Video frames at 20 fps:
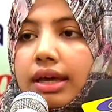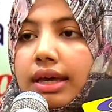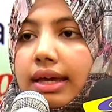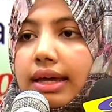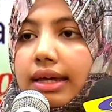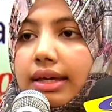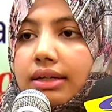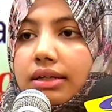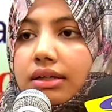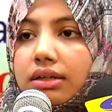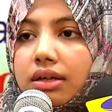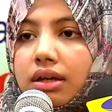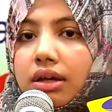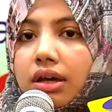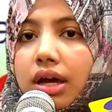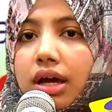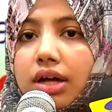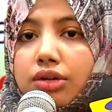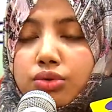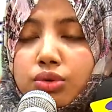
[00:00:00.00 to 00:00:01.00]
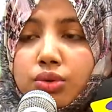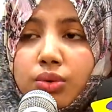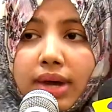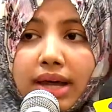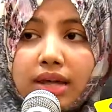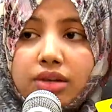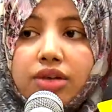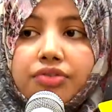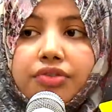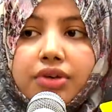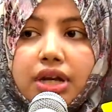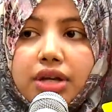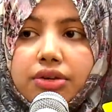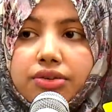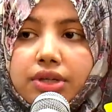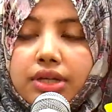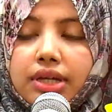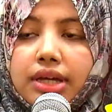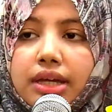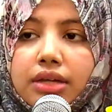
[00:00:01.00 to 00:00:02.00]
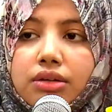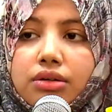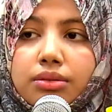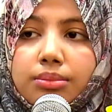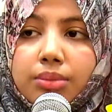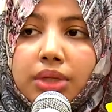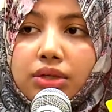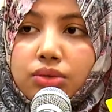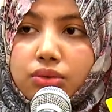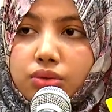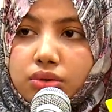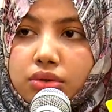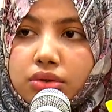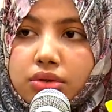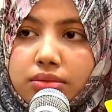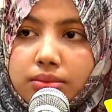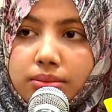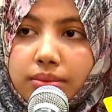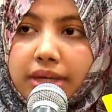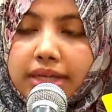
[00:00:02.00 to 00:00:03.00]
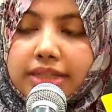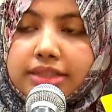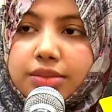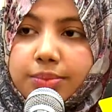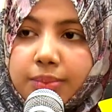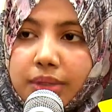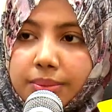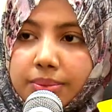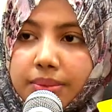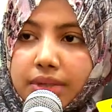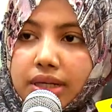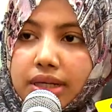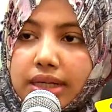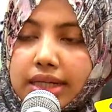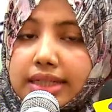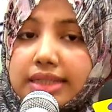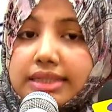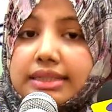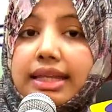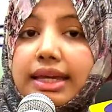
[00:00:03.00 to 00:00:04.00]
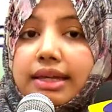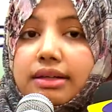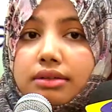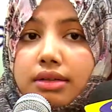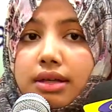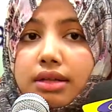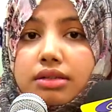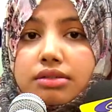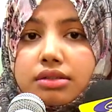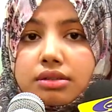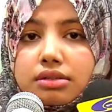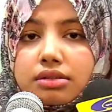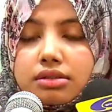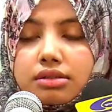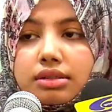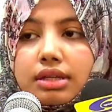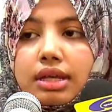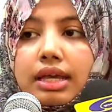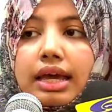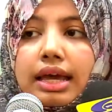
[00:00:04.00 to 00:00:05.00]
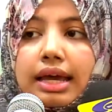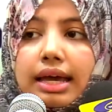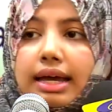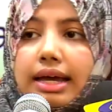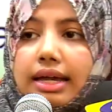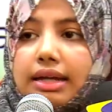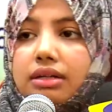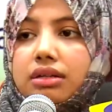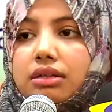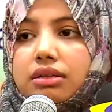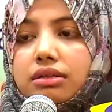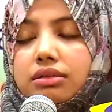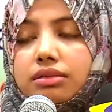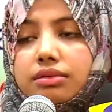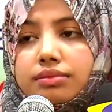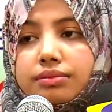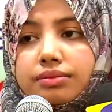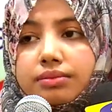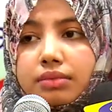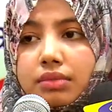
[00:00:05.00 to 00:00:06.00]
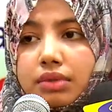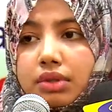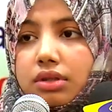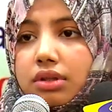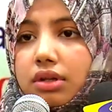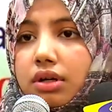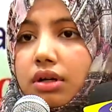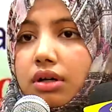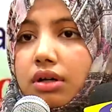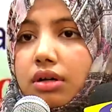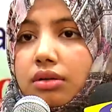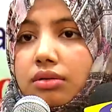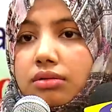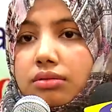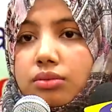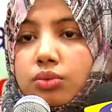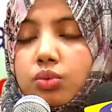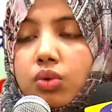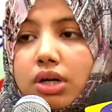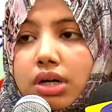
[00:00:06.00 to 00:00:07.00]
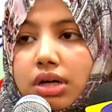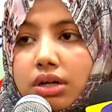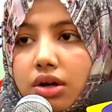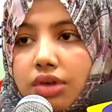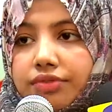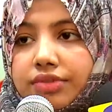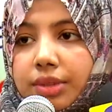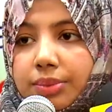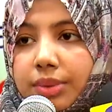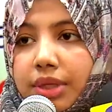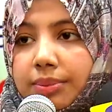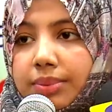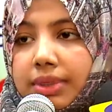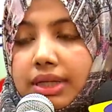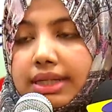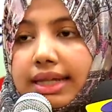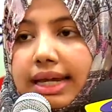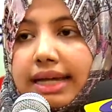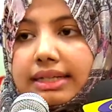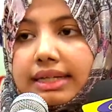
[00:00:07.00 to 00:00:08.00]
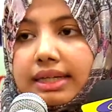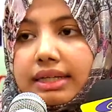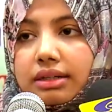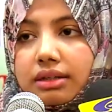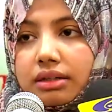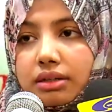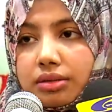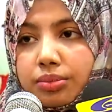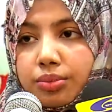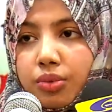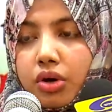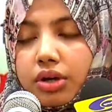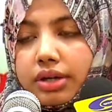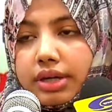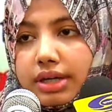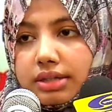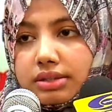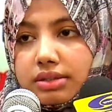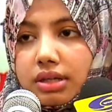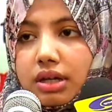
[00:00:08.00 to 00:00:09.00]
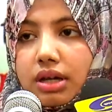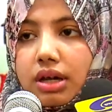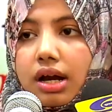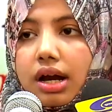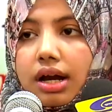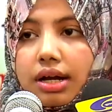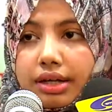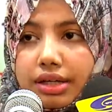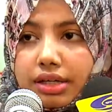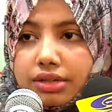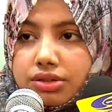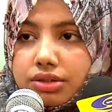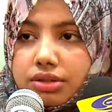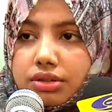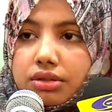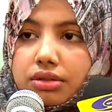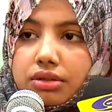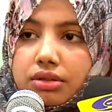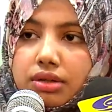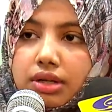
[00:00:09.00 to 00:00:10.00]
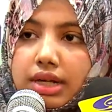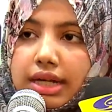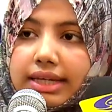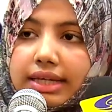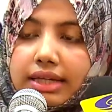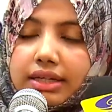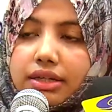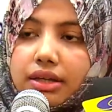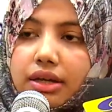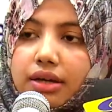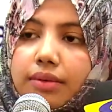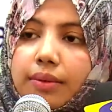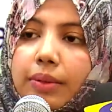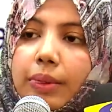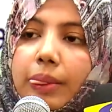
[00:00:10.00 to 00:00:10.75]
And a true value of a country can be known by its people. It is the intelligence and the work of the people that can progress our nation, like India.